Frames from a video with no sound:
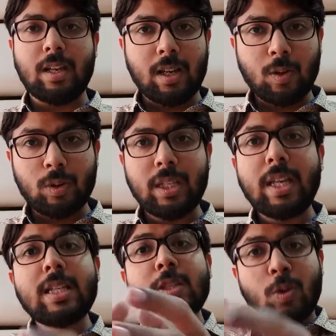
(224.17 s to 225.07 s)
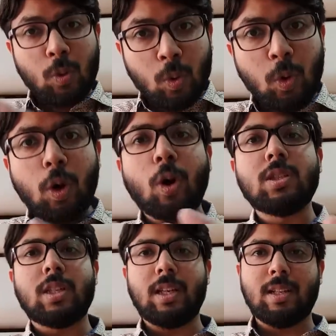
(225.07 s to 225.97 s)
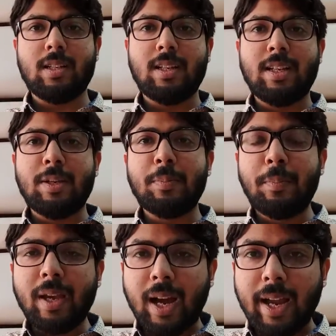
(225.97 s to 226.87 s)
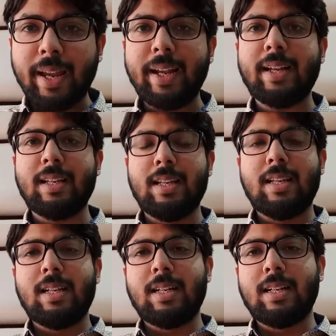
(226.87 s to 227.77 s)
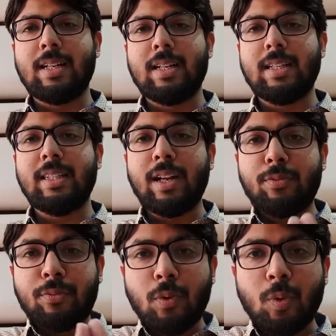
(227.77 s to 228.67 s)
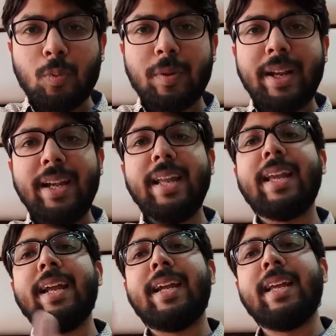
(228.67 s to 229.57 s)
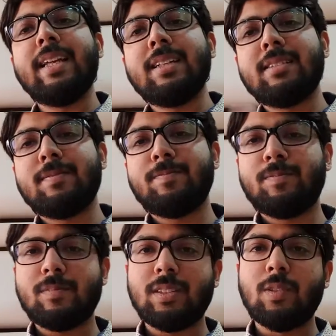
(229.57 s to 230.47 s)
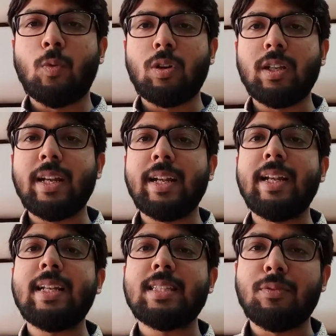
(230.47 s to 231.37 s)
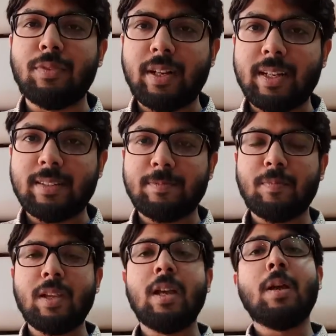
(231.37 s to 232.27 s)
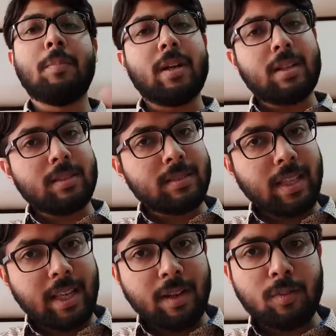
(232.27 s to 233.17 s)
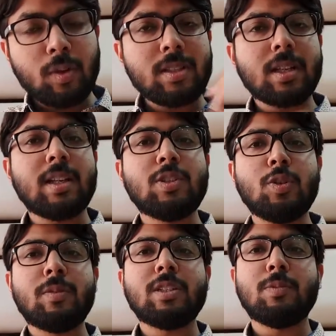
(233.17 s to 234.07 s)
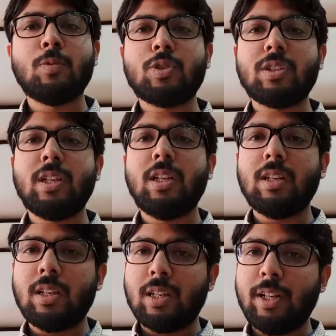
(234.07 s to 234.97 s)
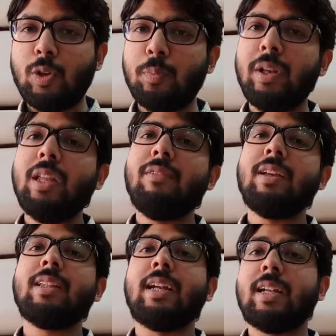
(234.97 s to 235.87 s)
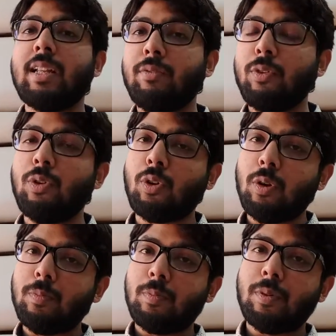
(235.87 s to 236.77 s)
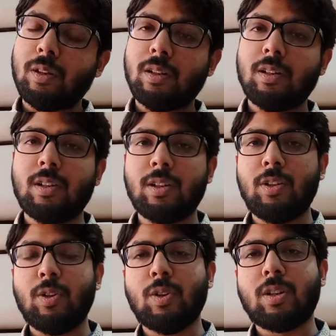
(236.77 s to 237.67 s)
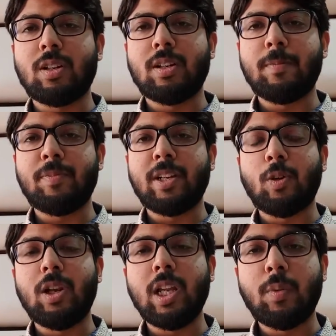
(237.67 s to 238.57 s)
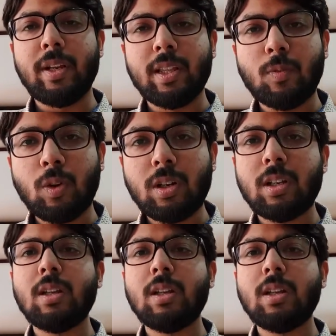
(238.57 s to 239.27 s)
Now there is no logic behind that foam indicating the water getting disinfected, but they influence the consumers emotionally into believing that if you drop your Dettol liquid in the water,